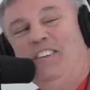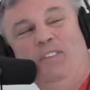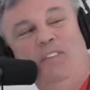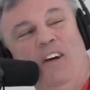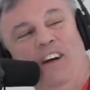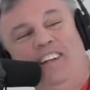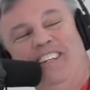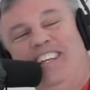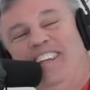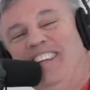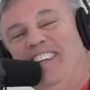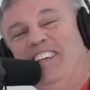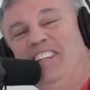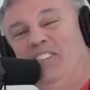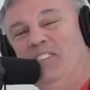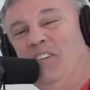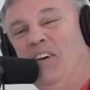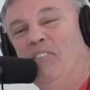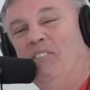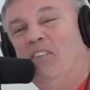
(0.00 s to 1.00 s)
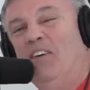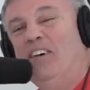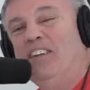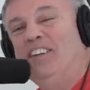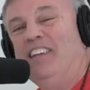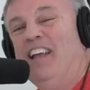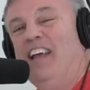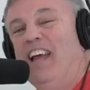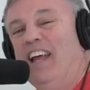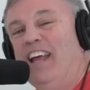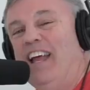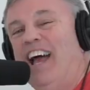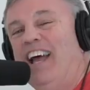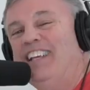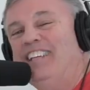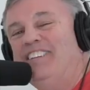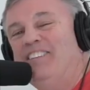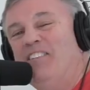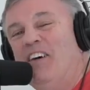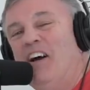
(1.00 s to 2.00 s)
that's worth at least one more.
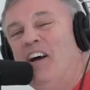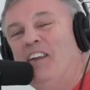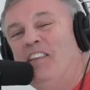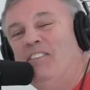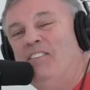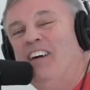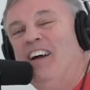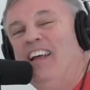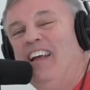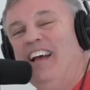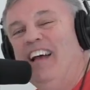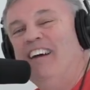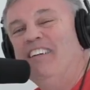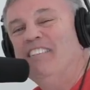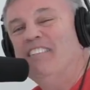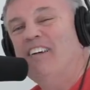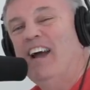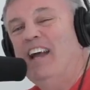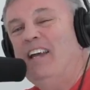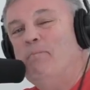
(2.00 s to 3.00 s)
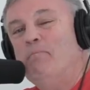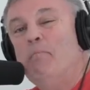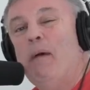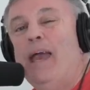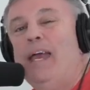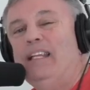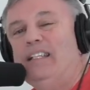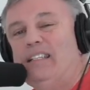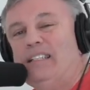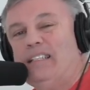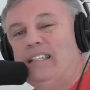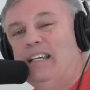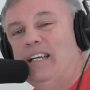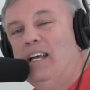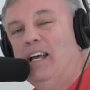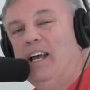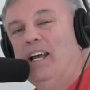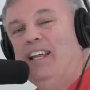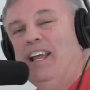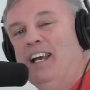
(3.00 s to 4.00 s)
That's worth, uh, right, mates?
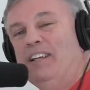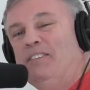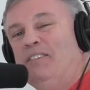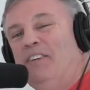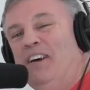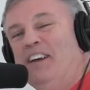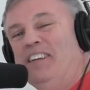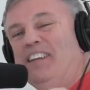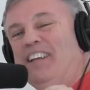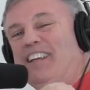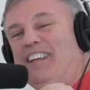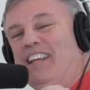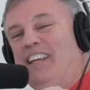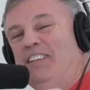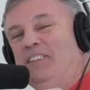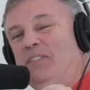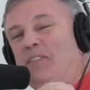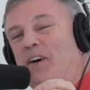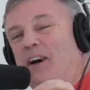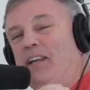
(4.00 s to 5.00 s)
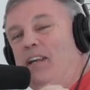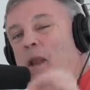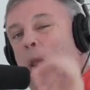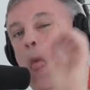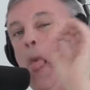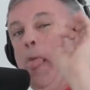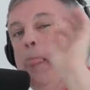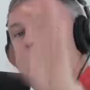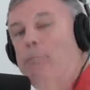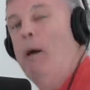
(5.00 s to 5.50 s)
That's worth at least one.